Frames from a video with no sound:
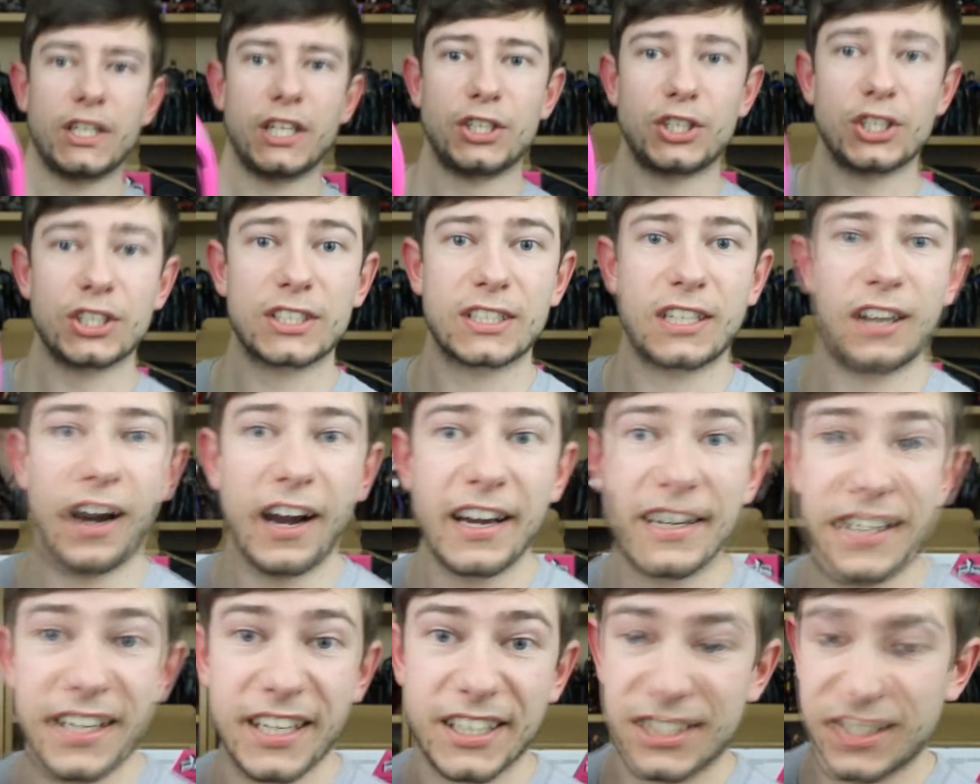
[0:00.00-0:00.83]
You just
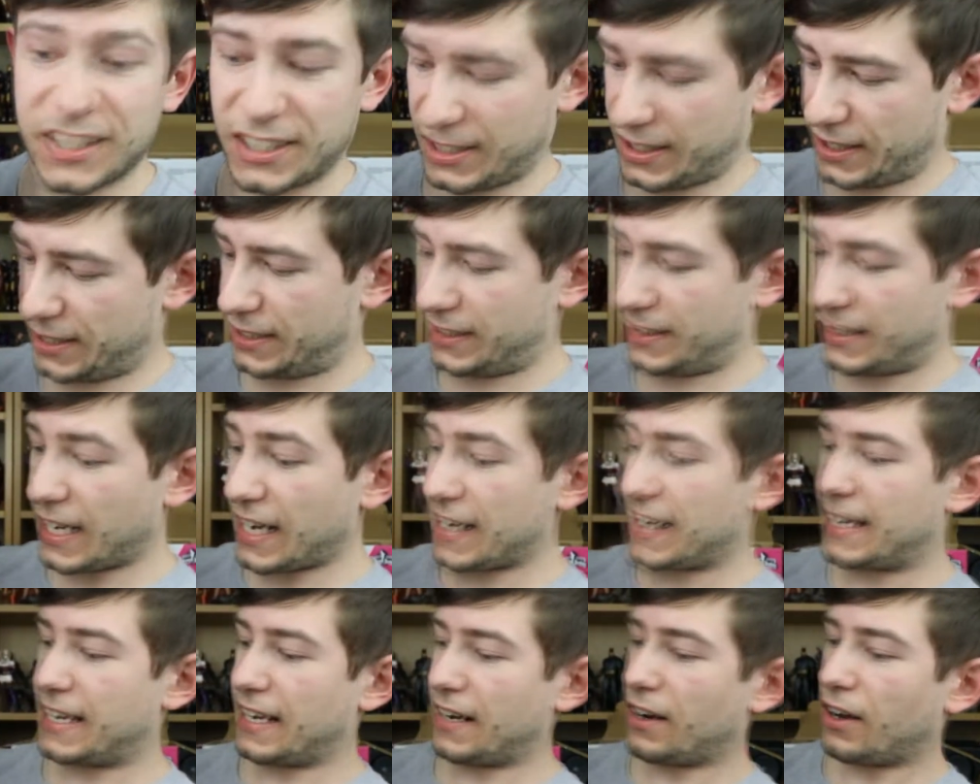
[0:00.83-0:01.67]
kind of
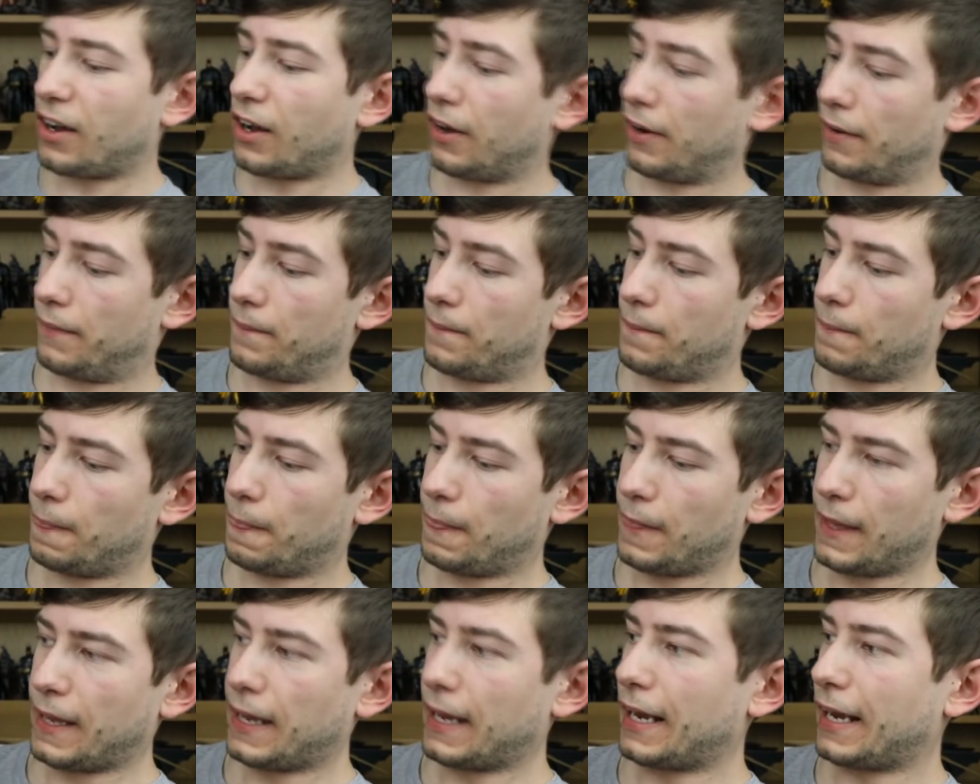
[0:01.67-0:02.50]
stick it on
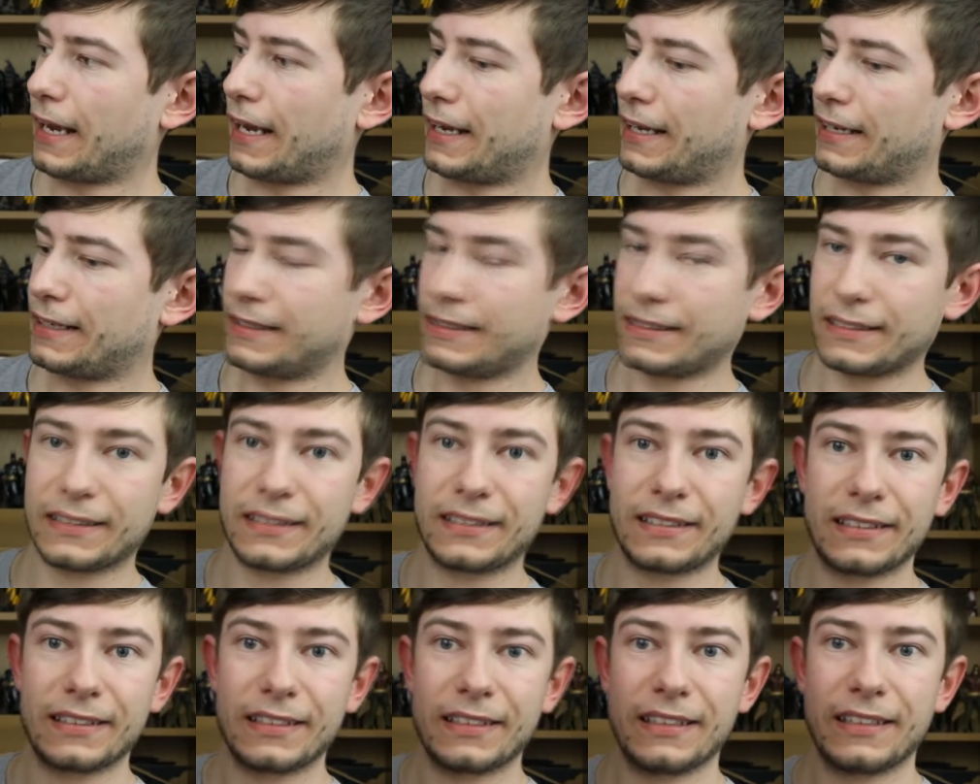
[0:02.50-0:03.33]
and
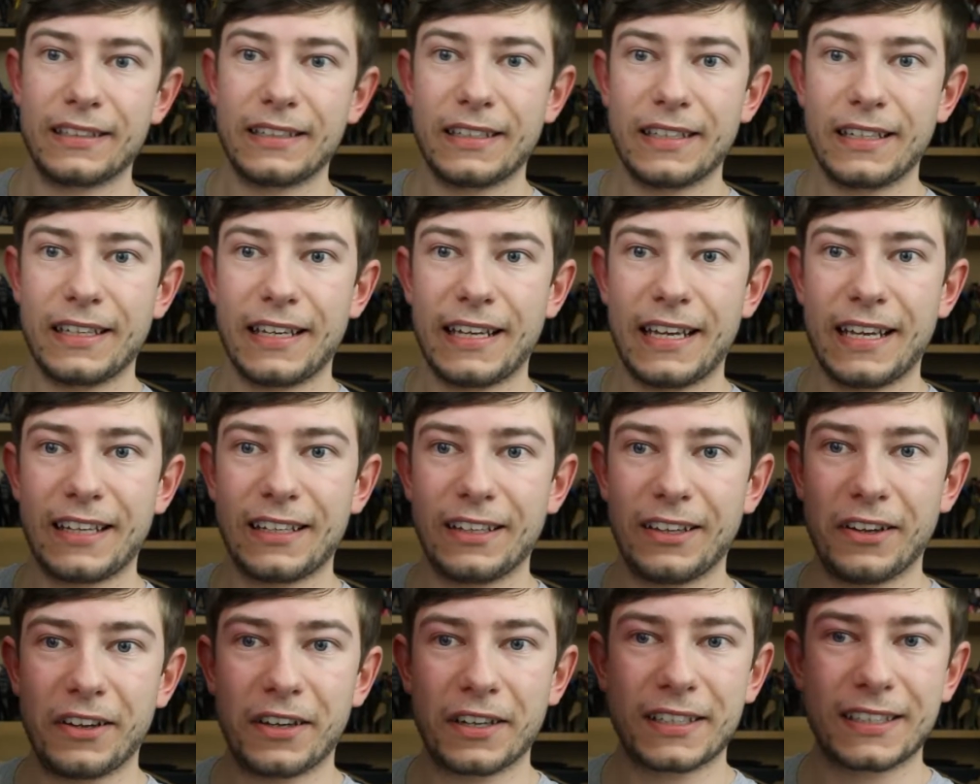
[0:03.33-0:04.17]
it
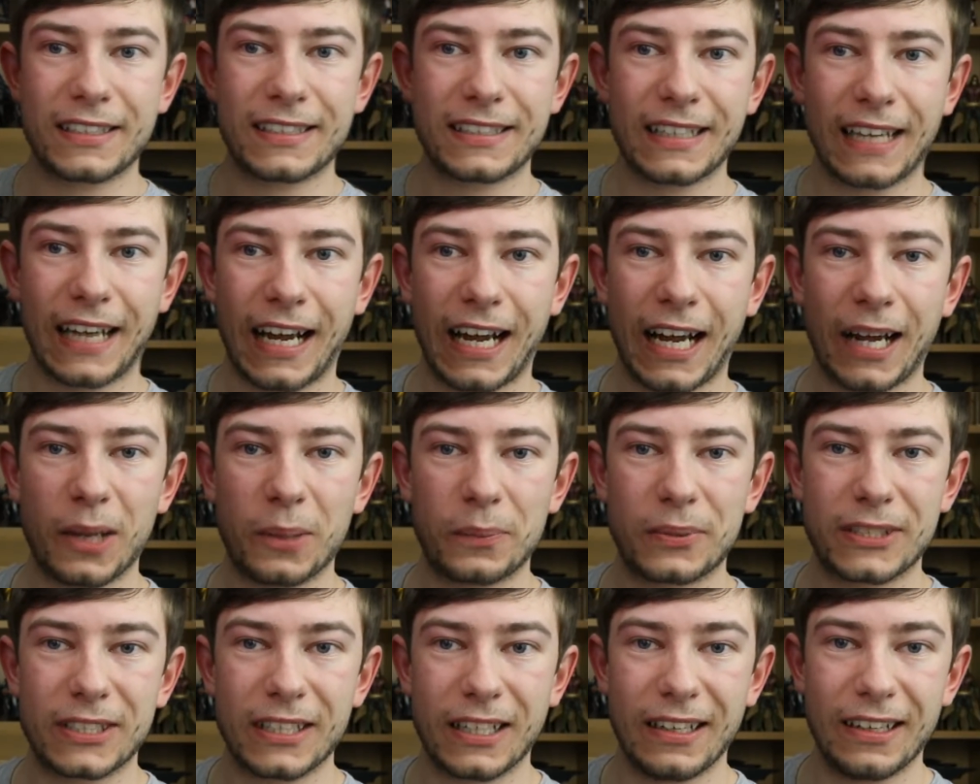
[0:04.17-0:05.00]
looks
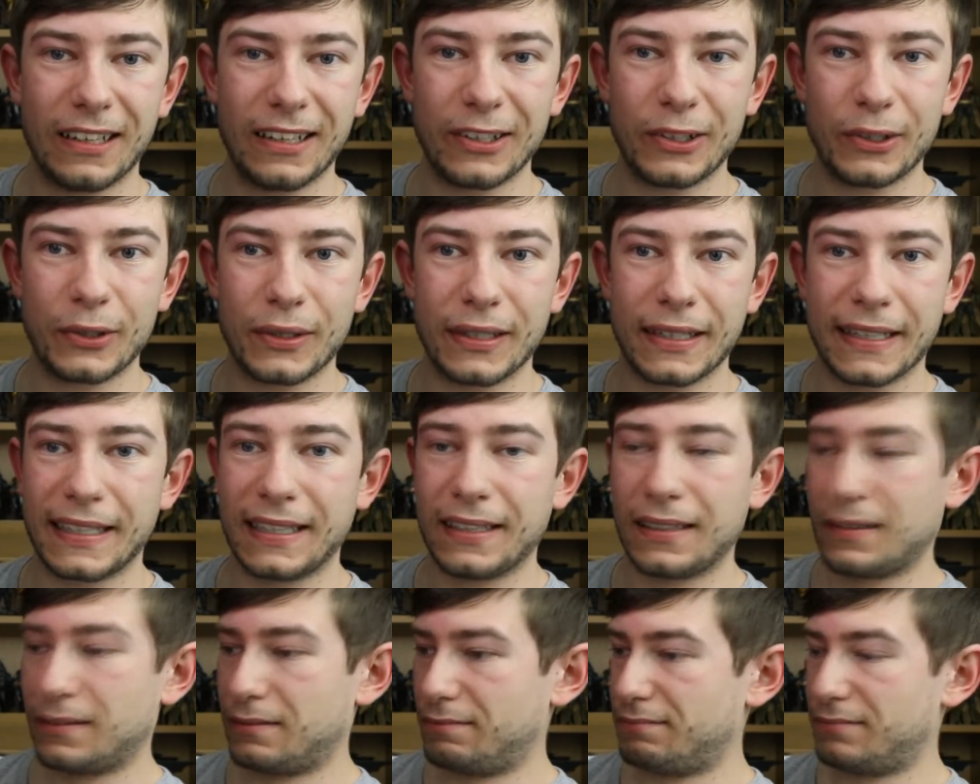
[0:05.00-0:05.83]

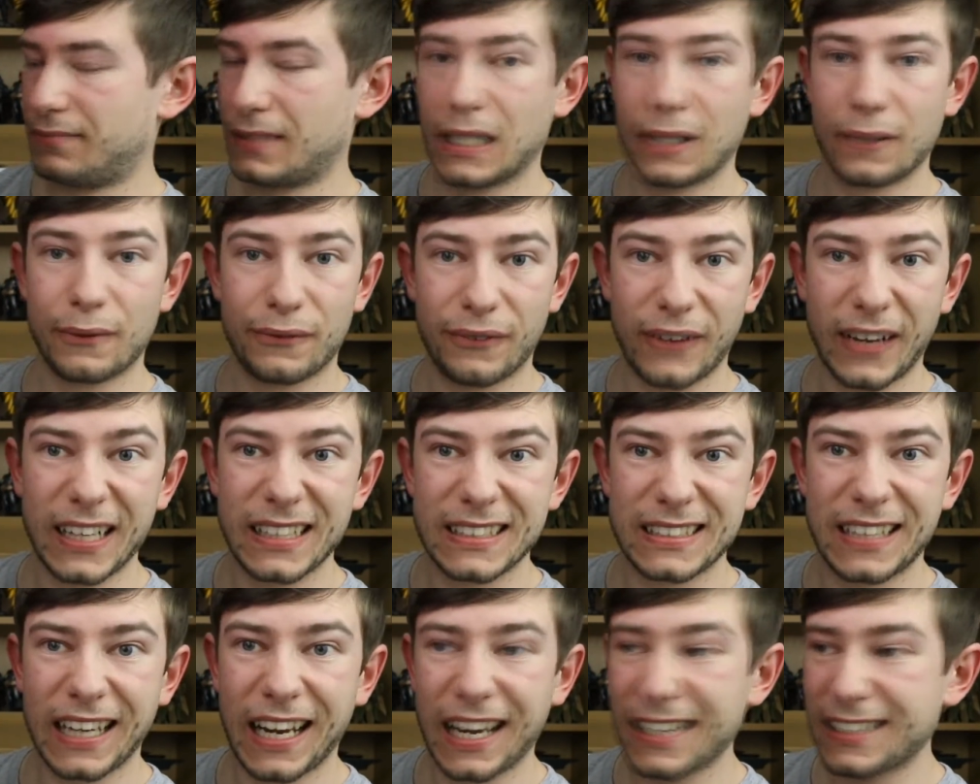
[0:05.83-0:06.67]
absolutely
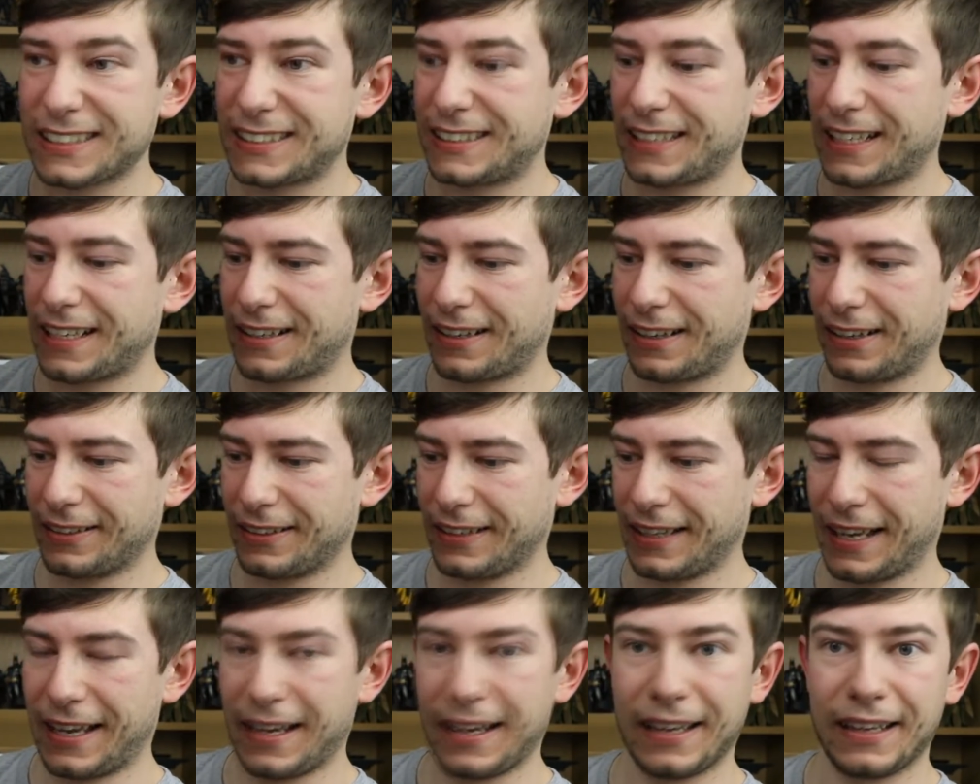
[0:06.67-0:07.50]
fantastic on
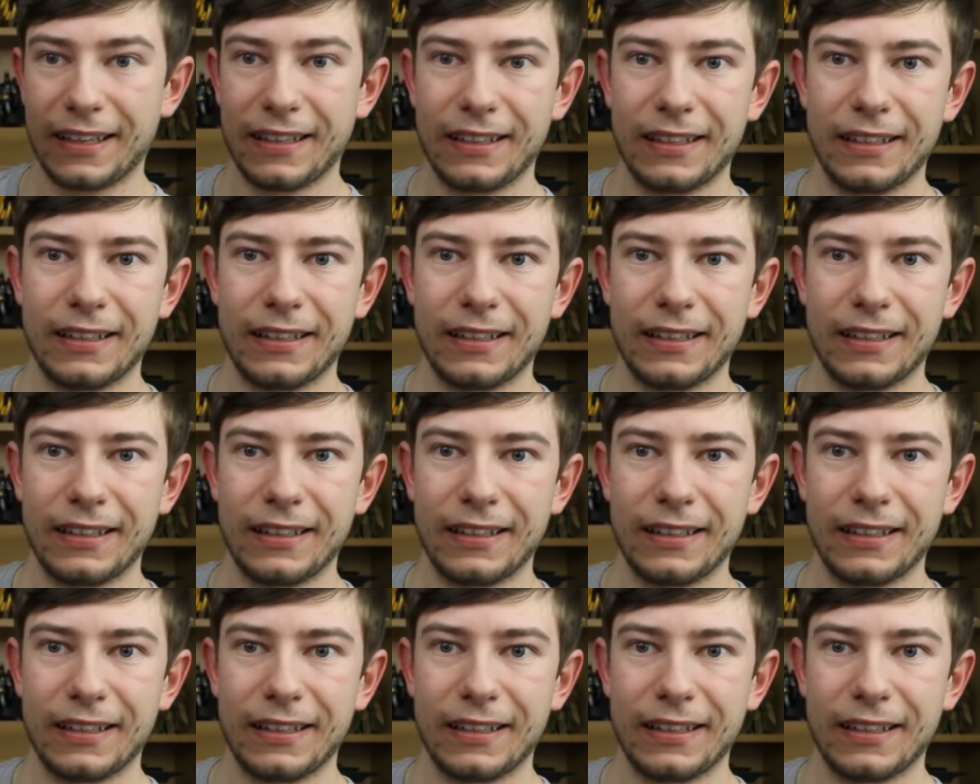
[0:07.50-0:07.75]
there.